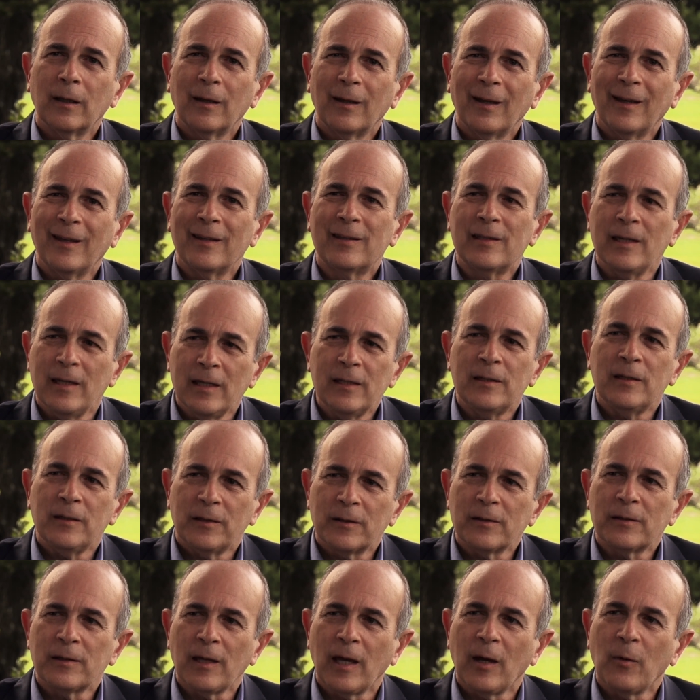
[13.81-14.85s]
It's easy to
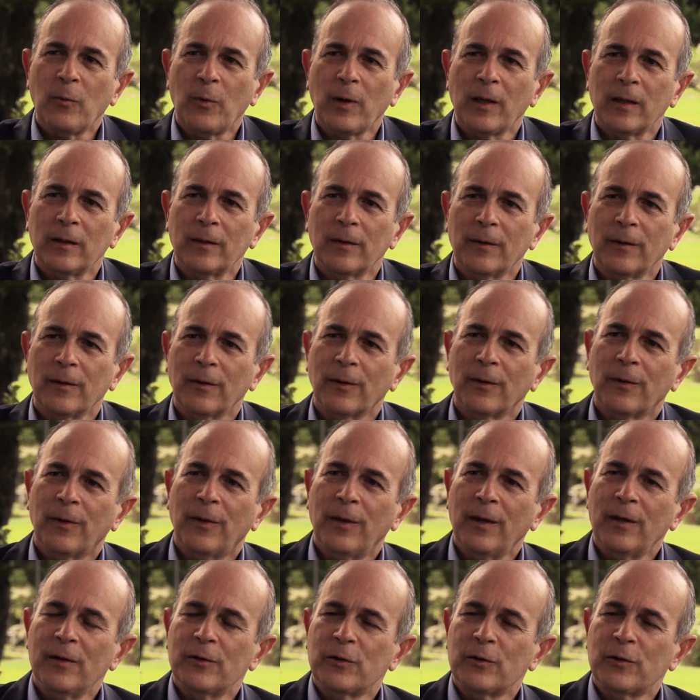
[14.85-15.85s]
say, well, the